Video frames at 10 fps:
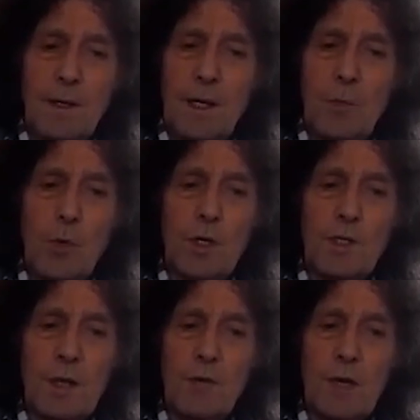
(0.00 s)
it works
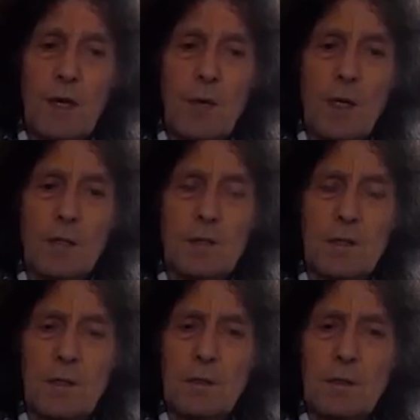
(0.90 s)
out really well.
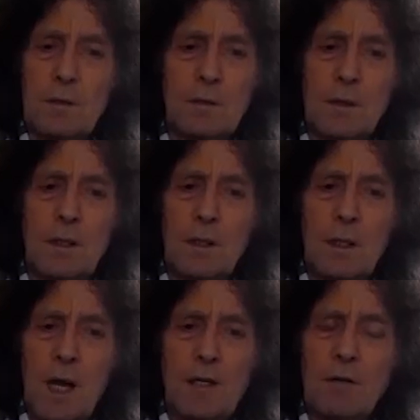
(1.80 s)
So
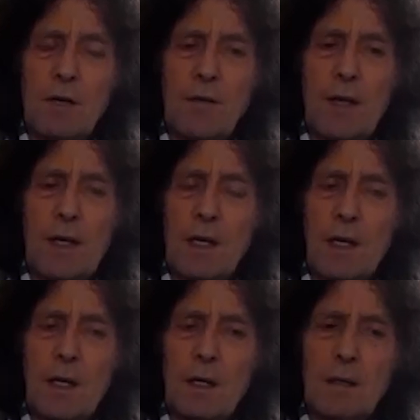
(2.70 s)
I don't have any
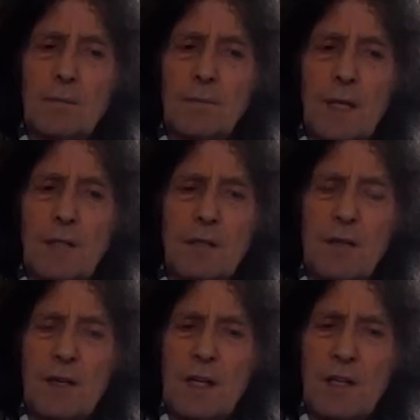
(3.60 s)
uh, I don't
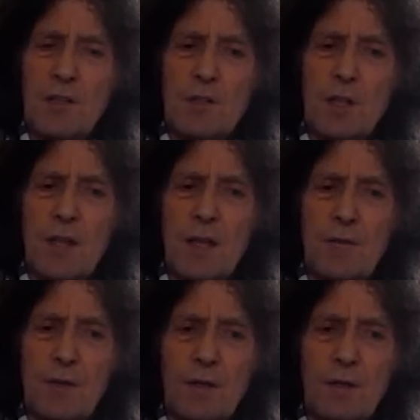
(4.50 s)
have any issues on that
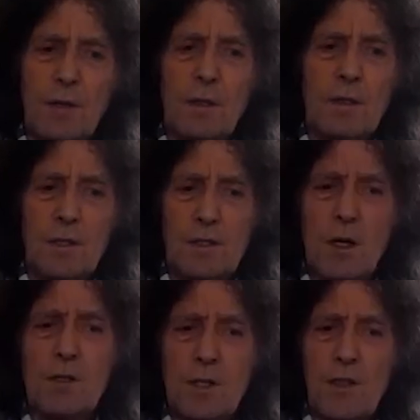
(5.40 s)
front. The
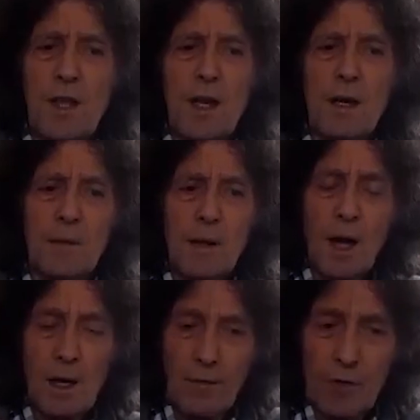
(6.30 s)
songs are there.
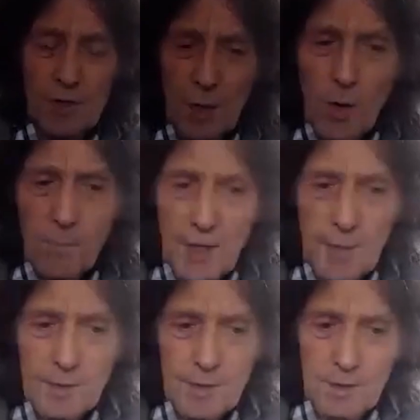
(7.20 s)
Of course, I want
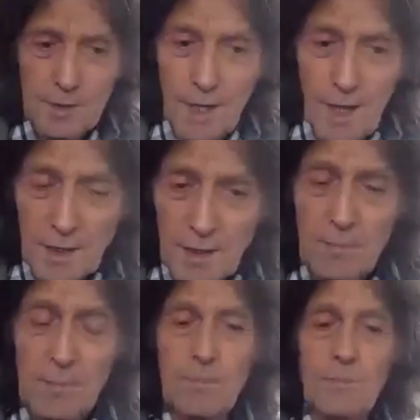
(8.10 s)
people to, to like
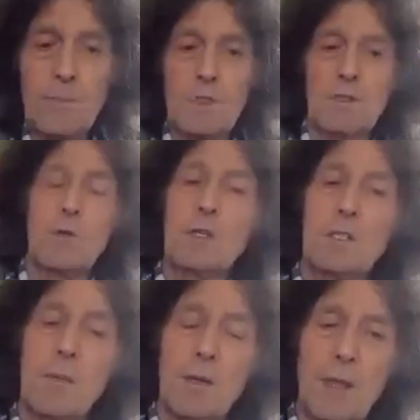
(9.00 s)
them there's no mm-hmm. question
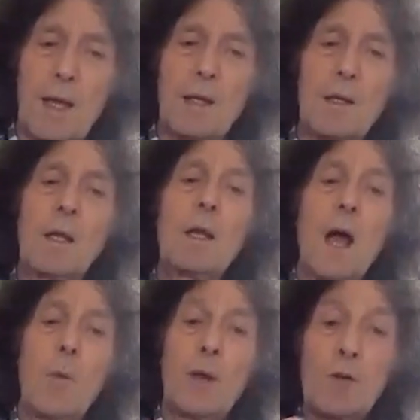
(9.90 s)
about that.
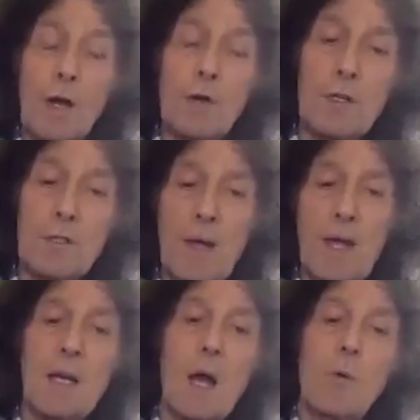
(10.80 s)
And when a record is
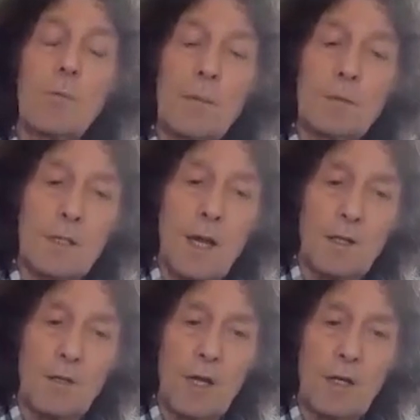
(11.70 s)
made, I want people to like
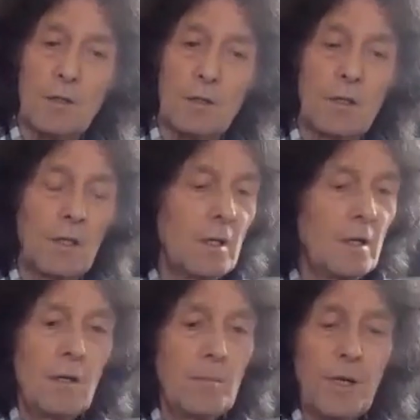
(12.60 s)
the record.
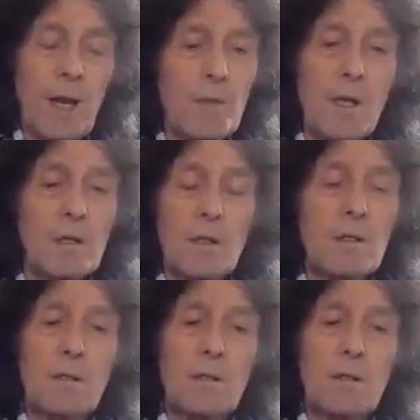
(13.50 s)
But I'm not,